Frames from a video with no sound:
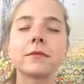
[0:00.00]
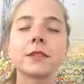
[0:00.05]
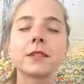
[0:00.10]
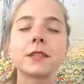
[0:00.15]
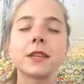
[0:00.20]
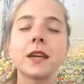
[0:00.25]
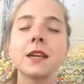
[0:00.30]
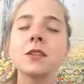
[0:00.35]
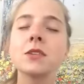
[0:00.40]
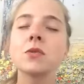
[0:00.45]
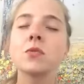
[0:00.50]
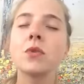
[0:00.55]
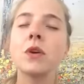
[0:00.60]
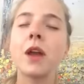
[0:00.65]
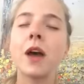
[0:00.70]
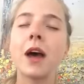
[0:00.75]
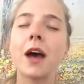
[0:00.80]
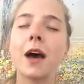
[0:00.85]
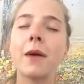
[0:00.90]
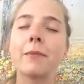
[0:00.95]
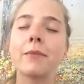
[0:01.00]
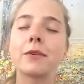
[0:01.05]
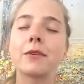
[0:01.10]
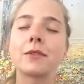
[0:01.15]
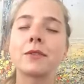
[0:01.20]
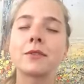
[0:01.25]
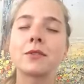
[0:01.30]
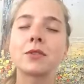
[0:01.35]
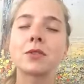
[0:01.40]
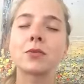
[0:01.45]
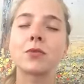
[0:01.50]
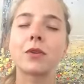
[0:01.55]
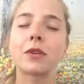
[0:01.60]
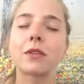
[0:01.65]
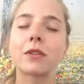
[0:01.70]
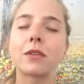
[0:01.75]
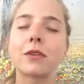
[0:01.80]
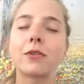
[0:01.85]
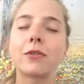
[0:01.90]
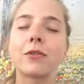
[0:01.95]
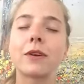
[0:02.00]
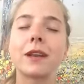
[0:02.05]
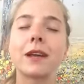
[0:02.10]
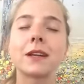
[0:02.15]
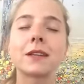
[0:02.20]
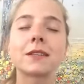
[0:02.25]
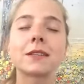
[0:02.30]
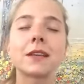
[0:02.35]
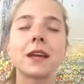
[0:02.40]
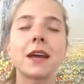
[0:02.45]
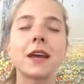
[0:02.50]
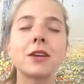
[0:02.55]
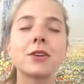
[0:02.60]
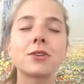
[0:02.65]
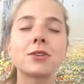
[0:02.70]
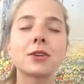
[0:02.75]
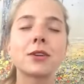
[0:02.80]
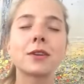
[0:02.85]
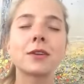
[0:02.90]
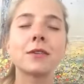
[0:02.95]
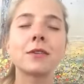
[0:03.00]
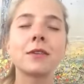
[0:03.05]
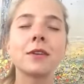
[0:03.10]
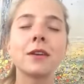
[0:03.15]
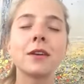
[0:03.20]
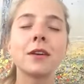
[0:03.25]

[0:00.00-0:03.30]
sense what happens with your relaxation